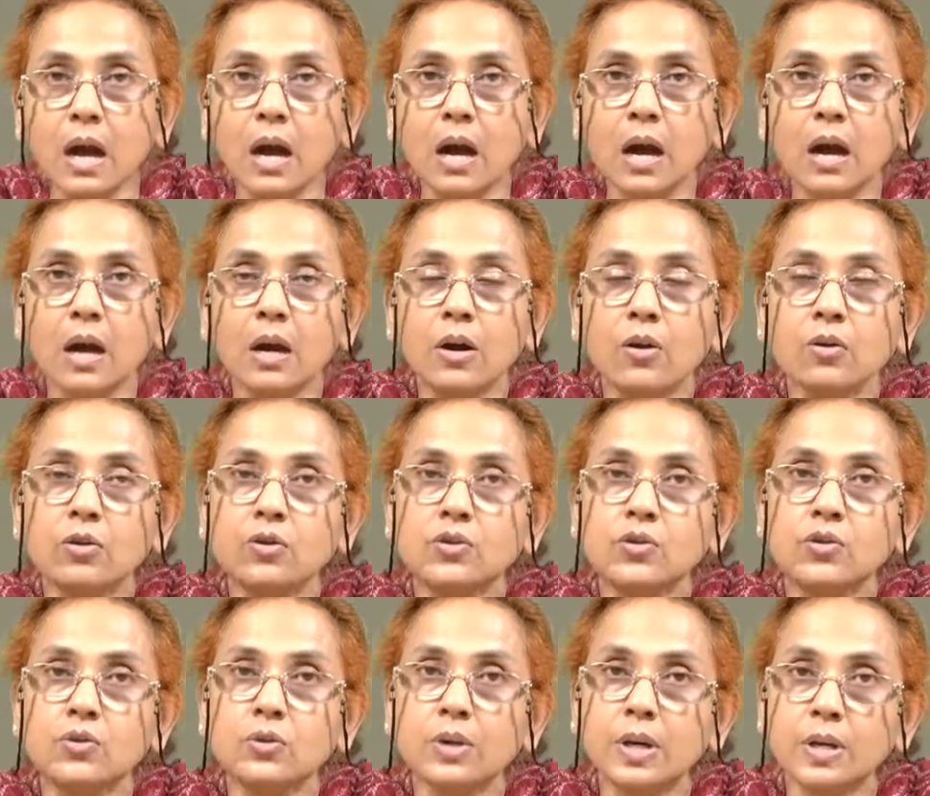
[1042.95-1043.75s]
are
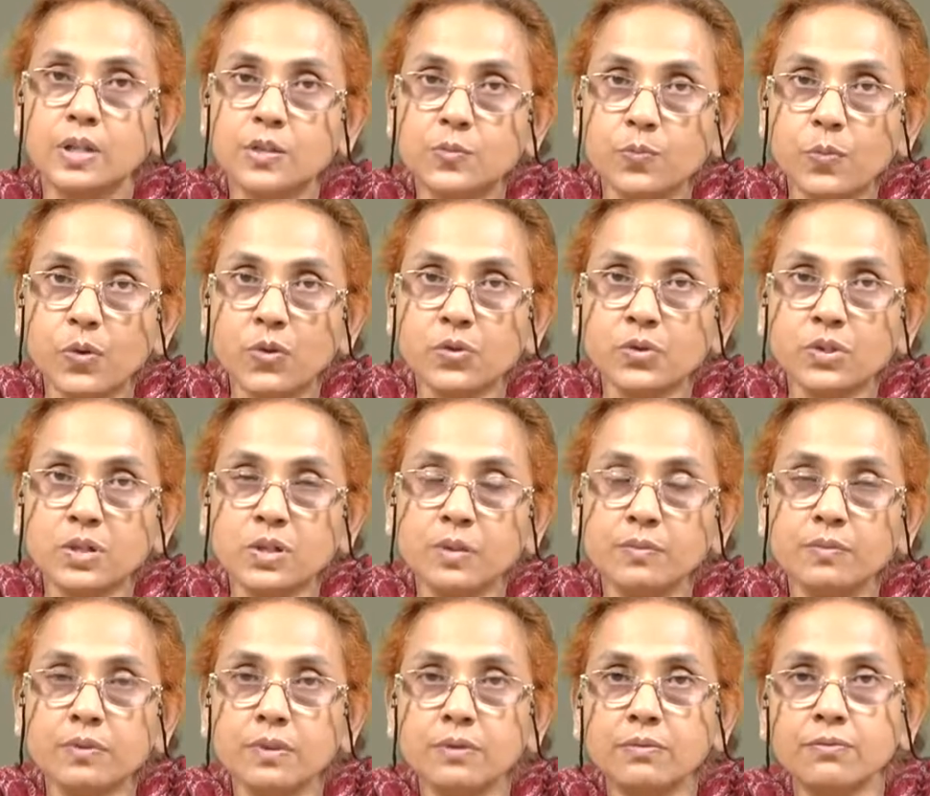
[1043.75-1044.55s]
also
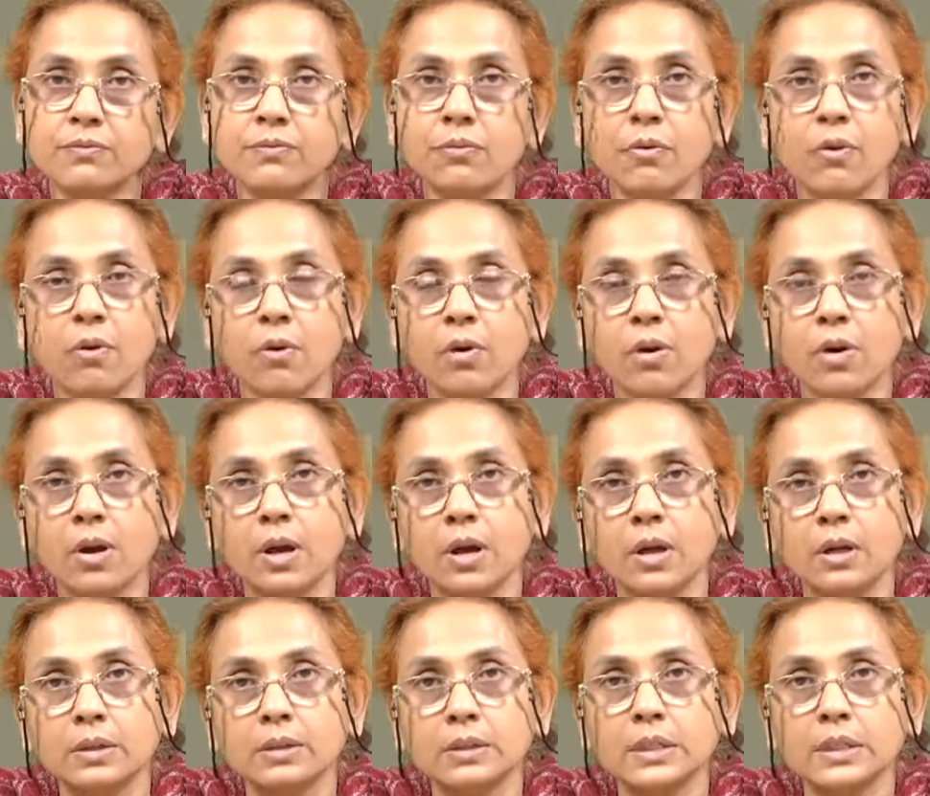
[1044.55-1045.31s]
responsible for